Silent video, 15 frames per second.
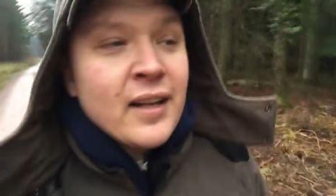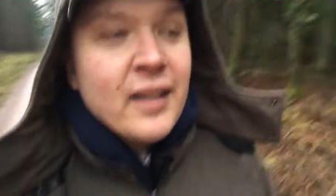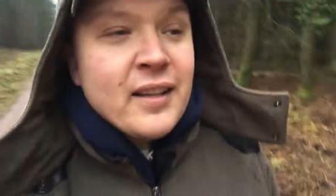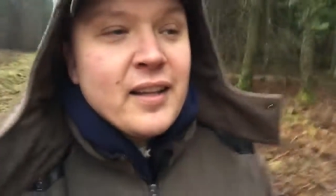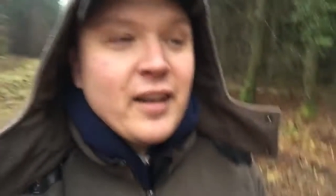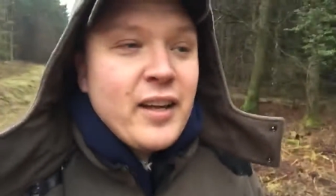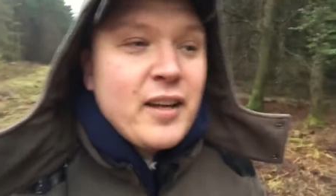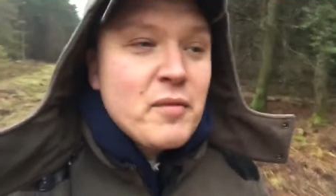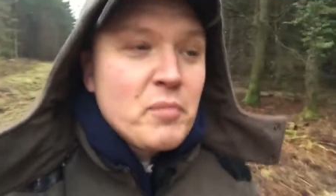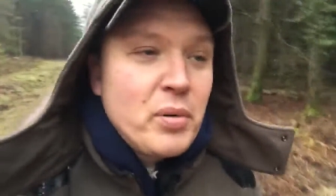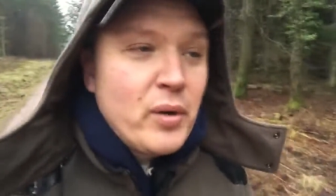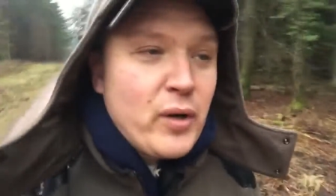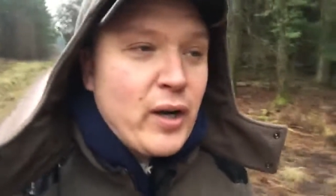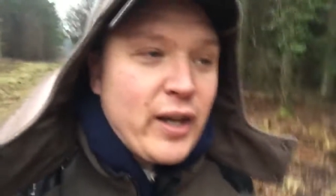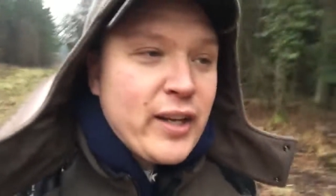that I can
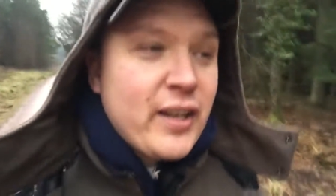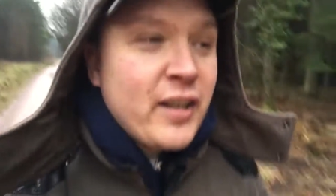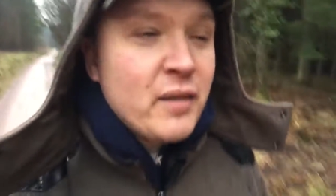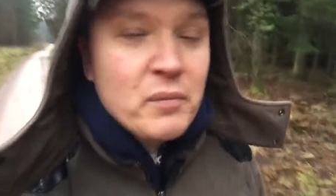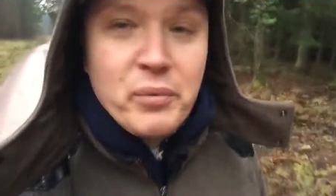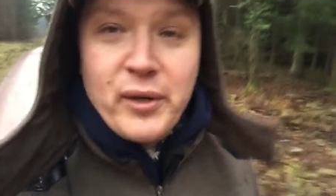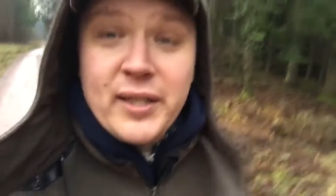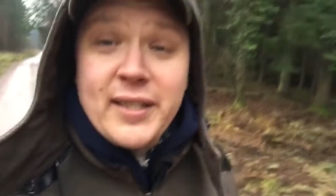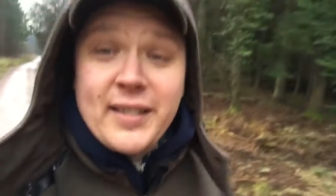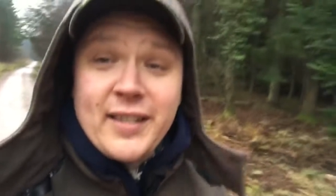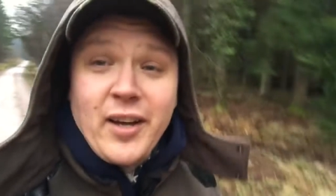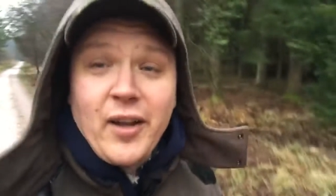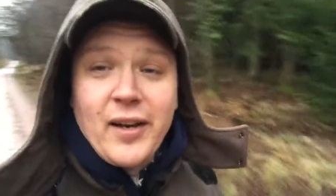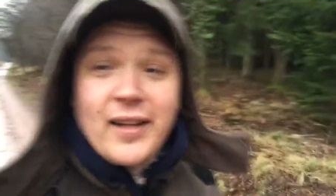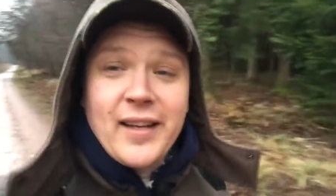put on Breeze's
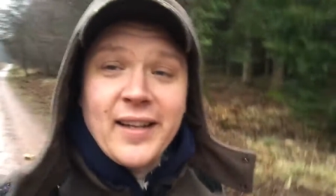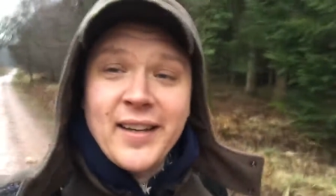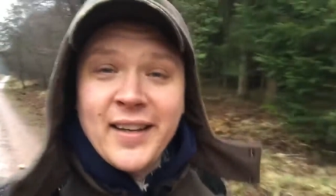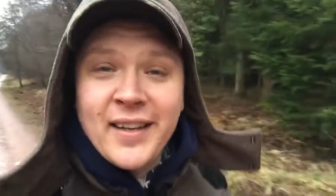collar.